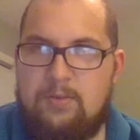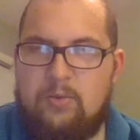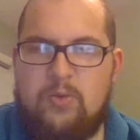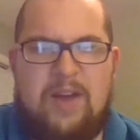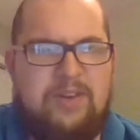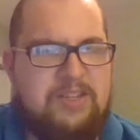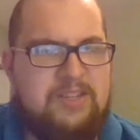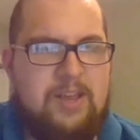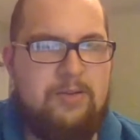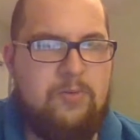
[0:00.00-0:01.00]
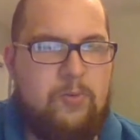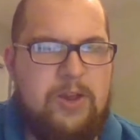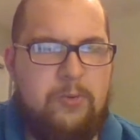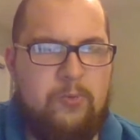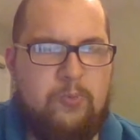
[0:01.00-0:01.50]
gravity is not
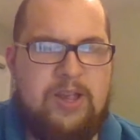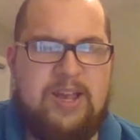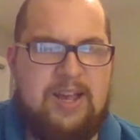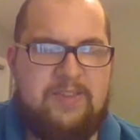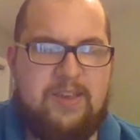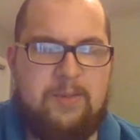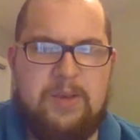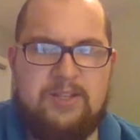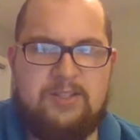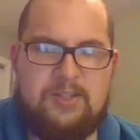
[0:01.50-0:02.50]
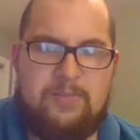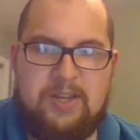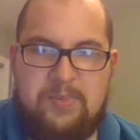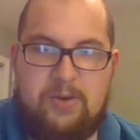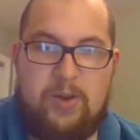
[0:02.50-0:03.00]
quite right, I think, because something can be